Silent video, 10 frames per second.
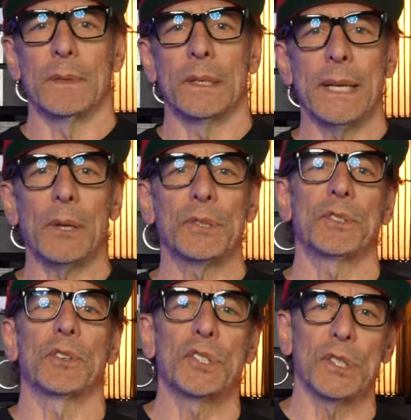The
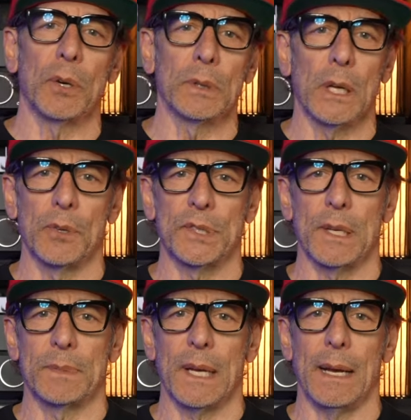deltas are so low
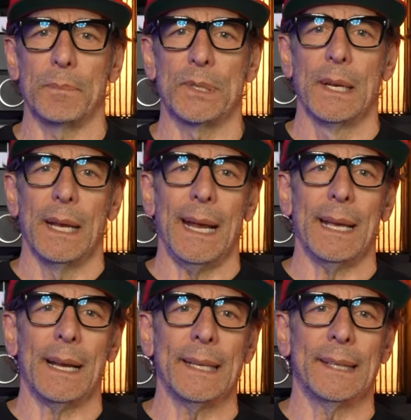sometimes,
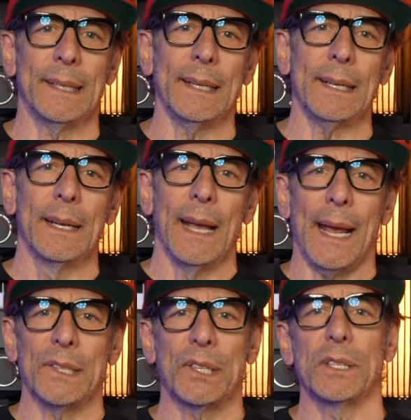and I think
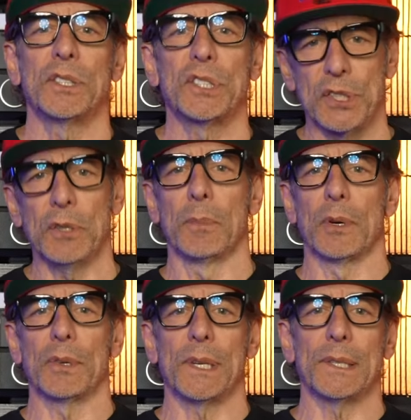as
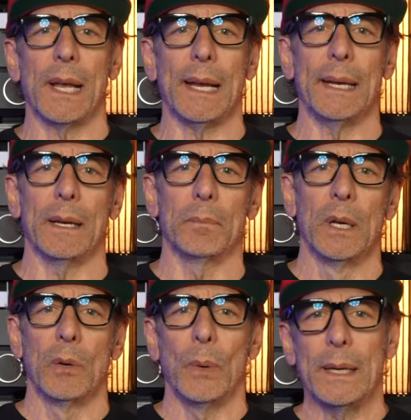consumers, as I am,
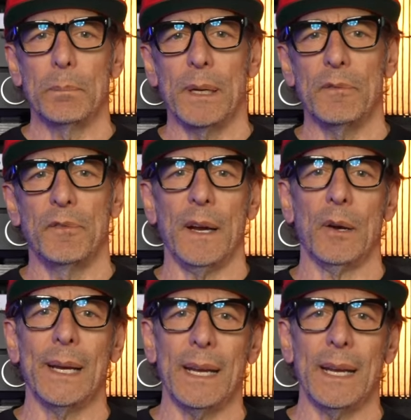we can be very